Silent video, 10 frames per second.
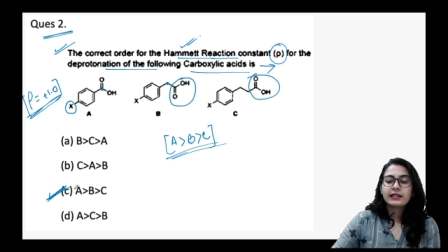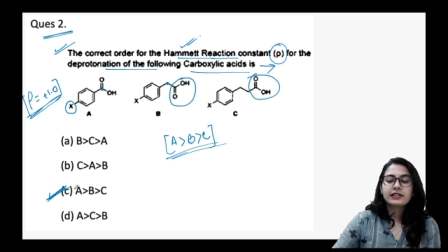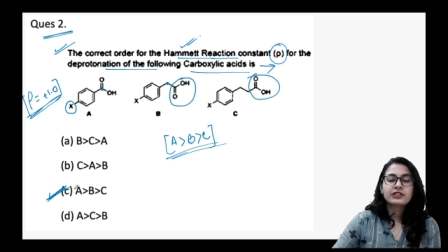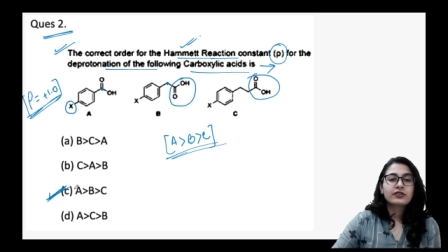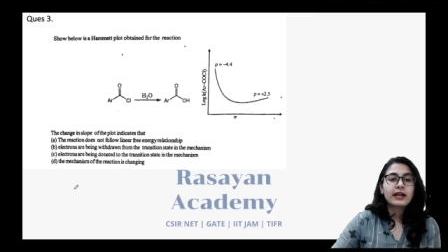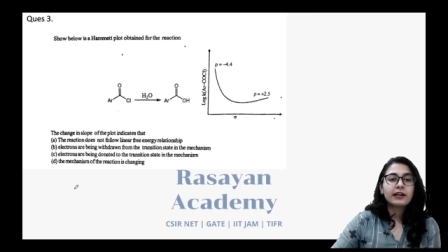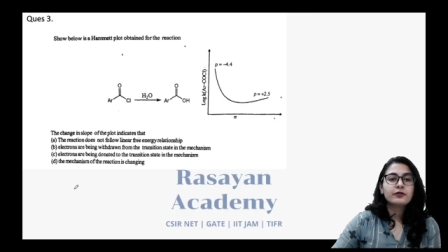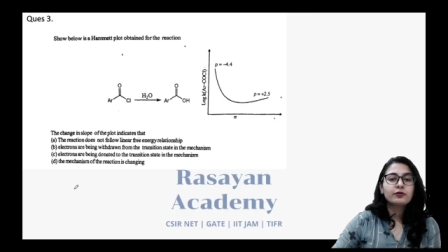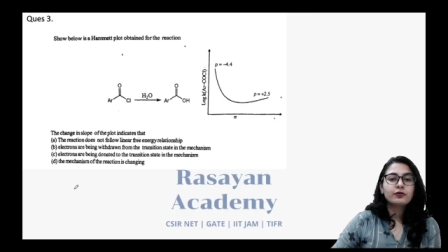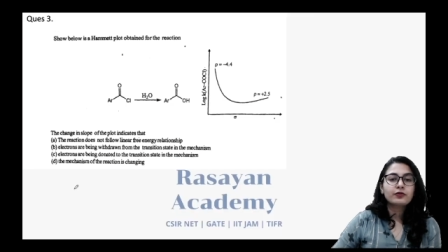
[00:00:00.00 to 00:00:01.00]
Let's try
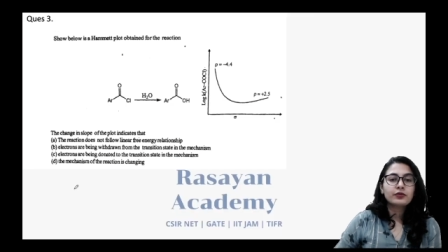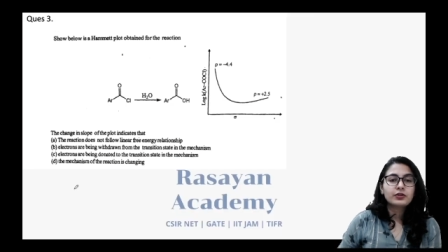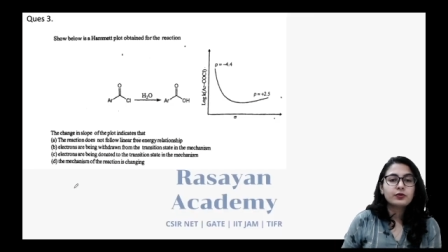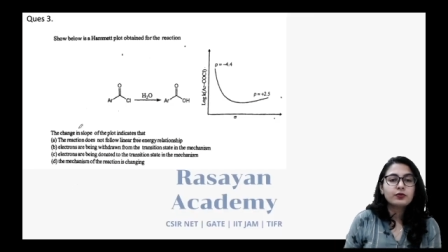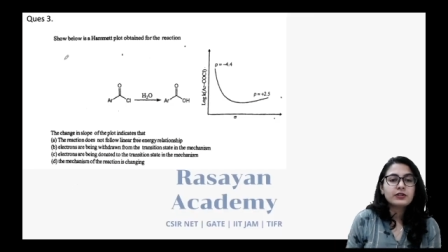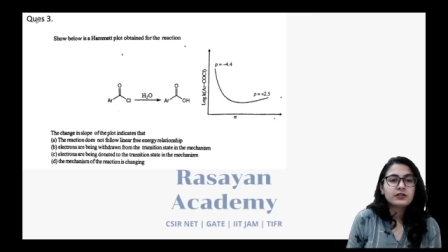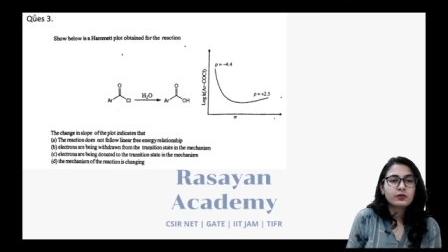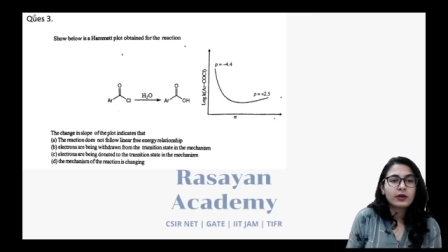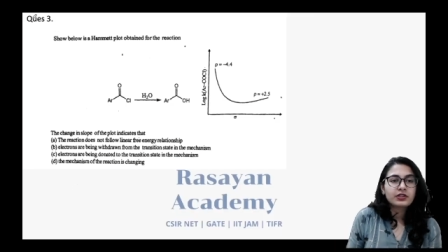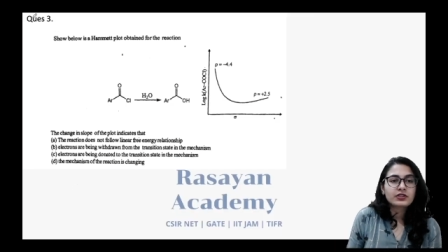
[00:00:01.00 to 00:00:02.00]
to do this
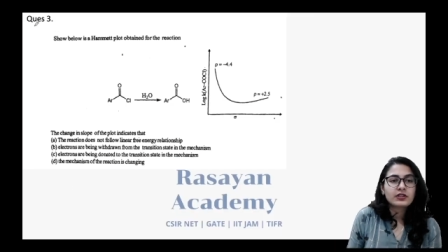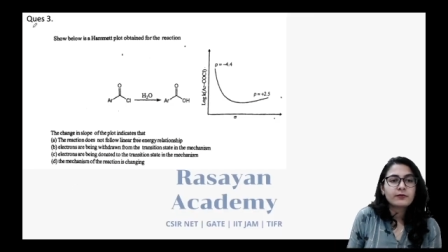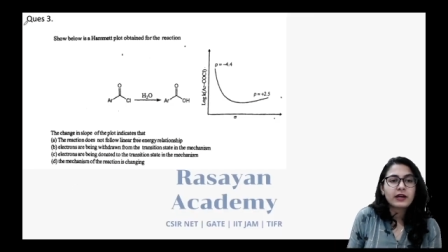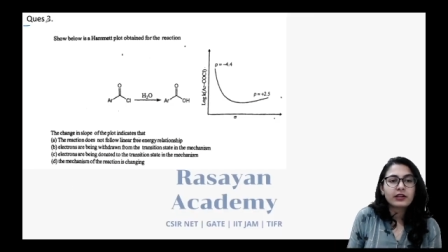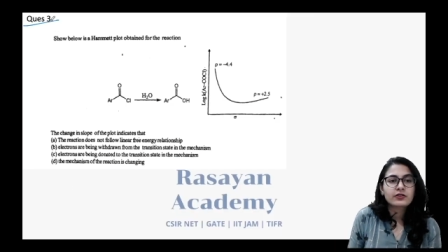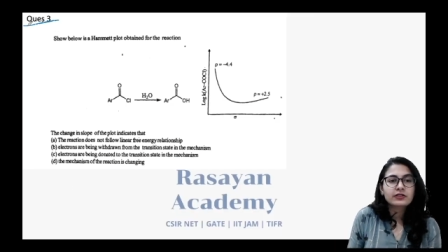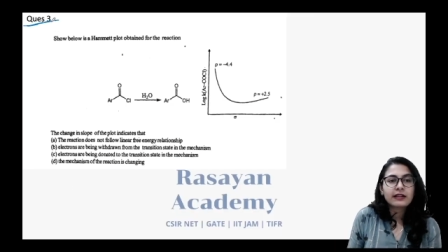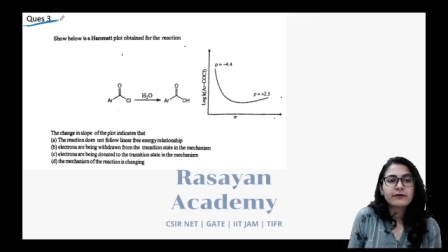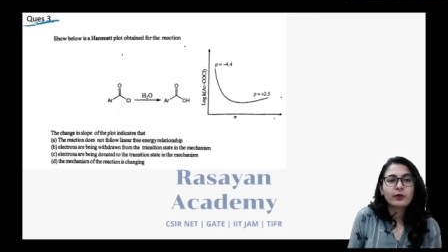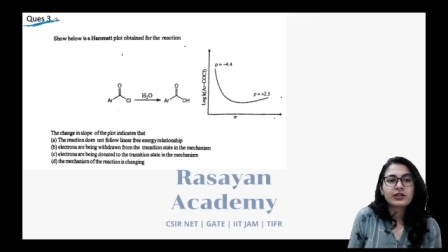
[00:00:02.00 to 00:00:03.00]
question by
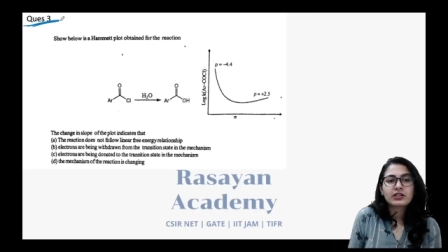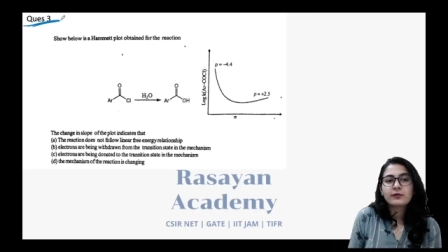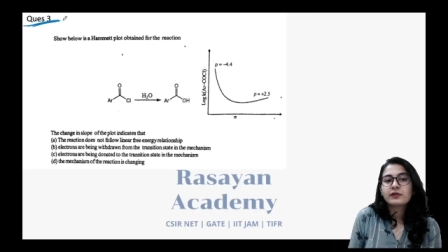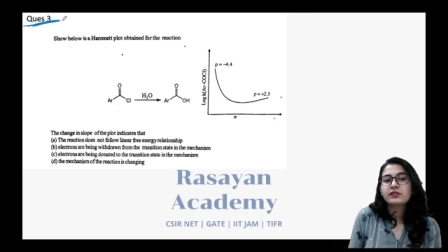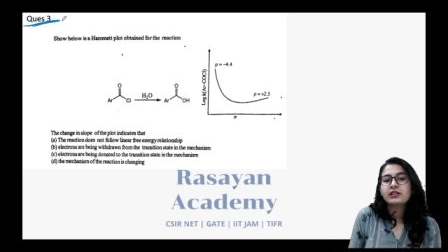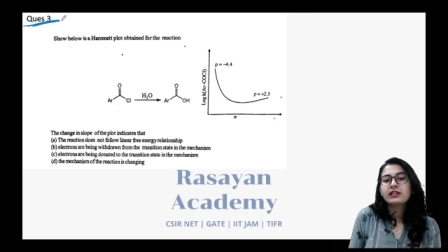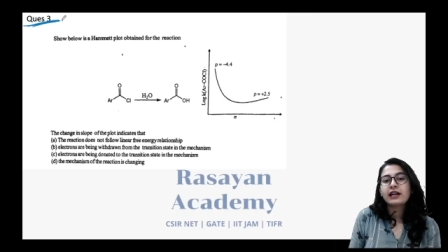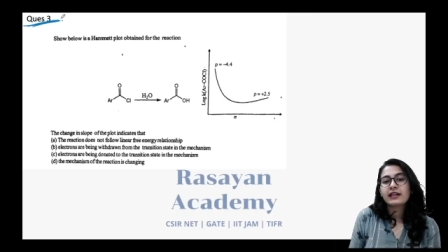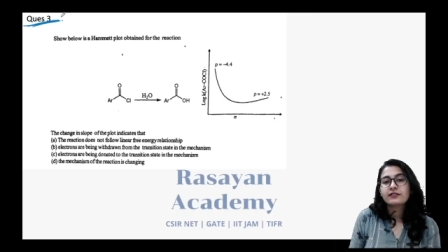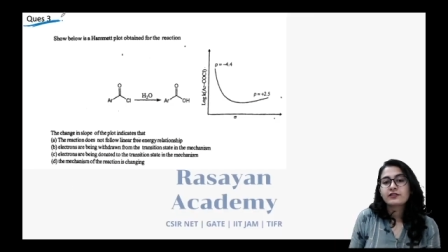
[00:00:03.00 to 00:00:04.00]
yourself. Question number three
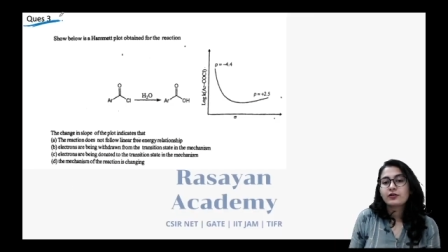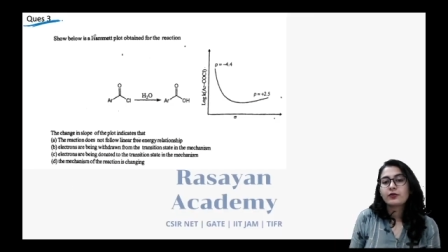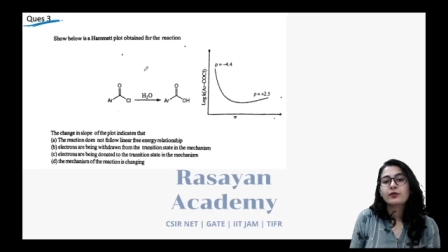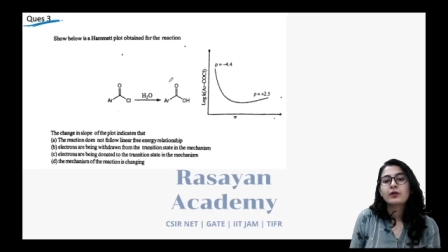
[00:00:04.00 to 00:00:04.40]
guys, so